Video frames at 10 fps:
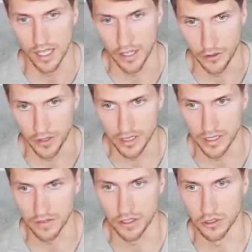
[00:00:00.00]
and you can
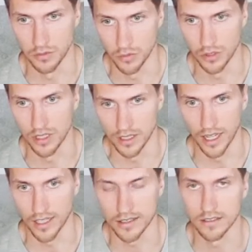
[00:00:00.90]
definitely go more than
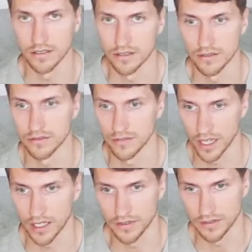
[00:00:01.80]
that.
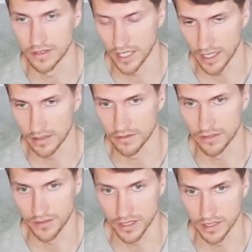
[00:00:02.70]
5, 10,
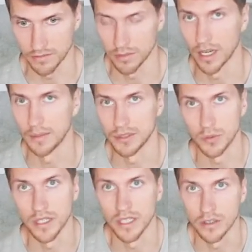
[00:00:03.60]
15, perhaps
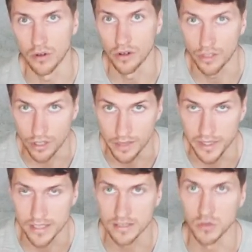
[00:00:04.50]
20 or 30
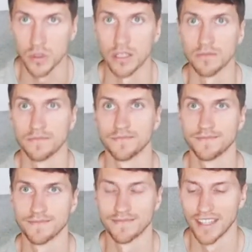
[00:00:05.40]
minutes as well.
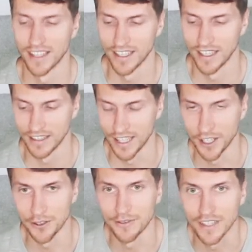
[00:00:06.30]

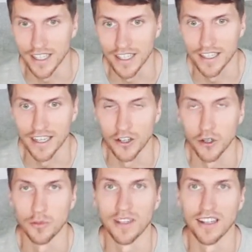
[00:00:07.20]
Thank you, and I
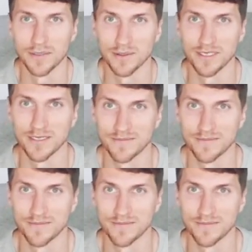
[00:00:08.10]
hope it helps.